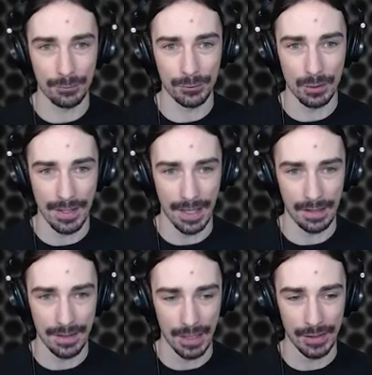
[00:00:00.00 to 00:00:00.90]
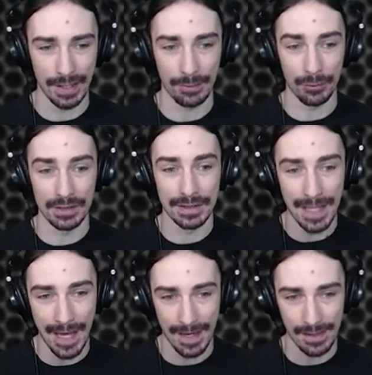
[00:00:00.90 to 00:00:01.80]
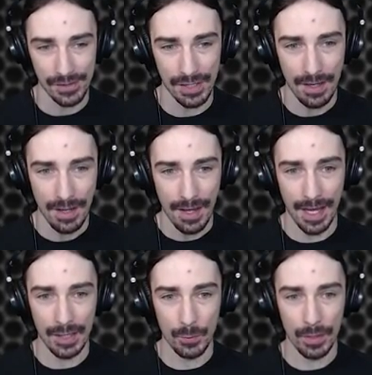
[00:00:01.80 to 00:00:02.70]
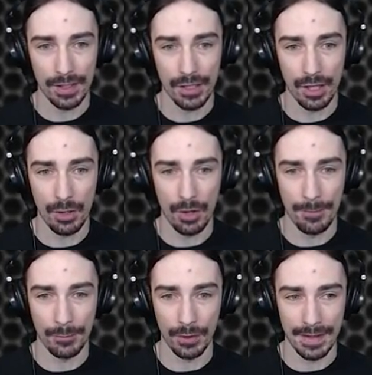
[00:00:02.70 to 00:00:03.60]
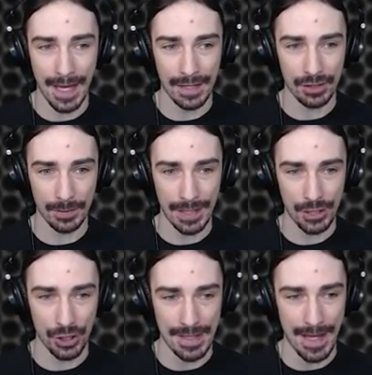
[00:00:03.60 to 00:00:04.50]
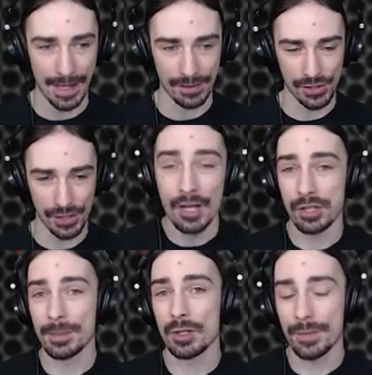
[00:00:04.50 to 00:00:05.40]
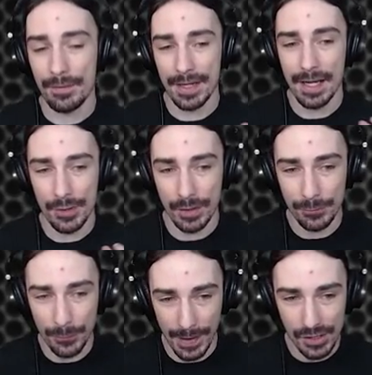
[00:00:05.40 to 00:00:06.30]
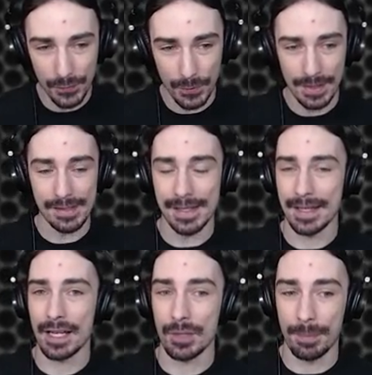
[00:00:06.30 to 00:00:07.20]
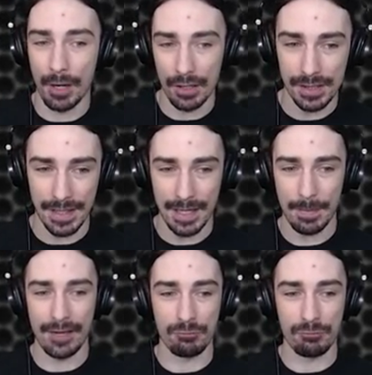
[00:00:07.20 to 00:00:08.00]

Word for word: floating island area for last. And we're gonna go over in that direction next. So let me know if you have any other advice for this, any other parts that I may have